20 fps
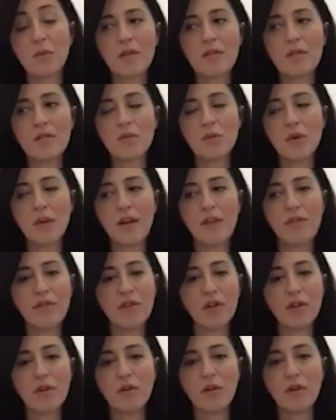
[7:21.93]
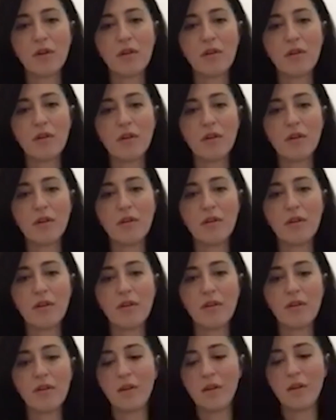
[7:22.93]
because whenever you're on
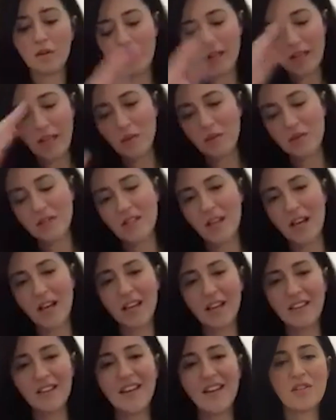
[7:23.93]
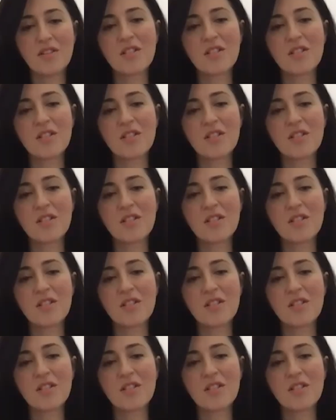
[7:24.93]
your downside,